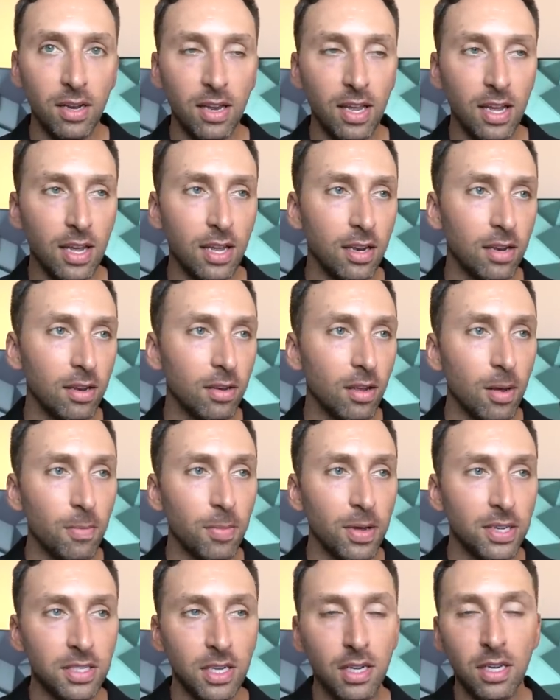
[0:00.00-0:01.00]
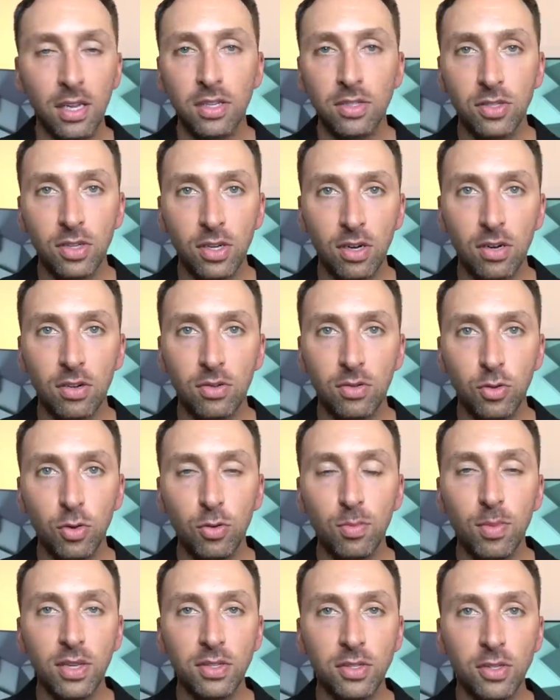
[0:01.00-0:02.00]
and I basically took
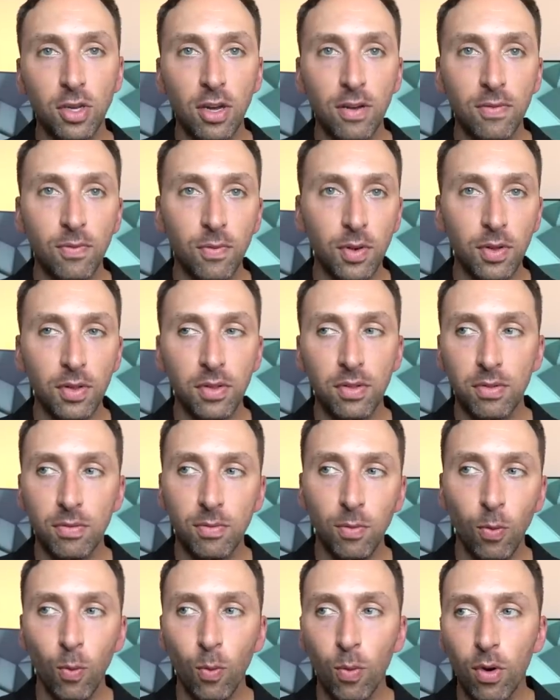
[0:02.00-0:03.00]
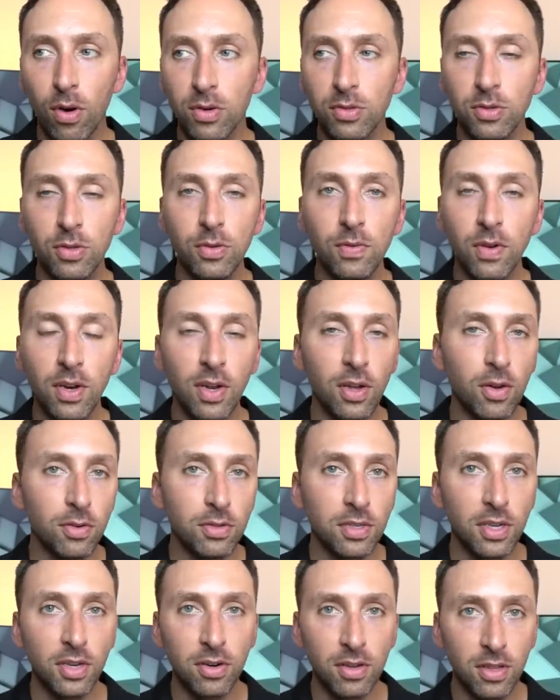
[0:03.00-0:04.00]
two months off with one or two
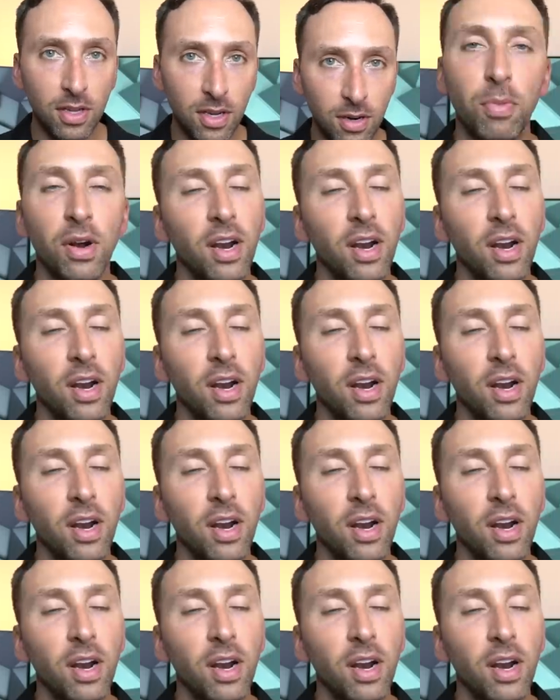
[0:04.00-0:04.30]
videos here and there.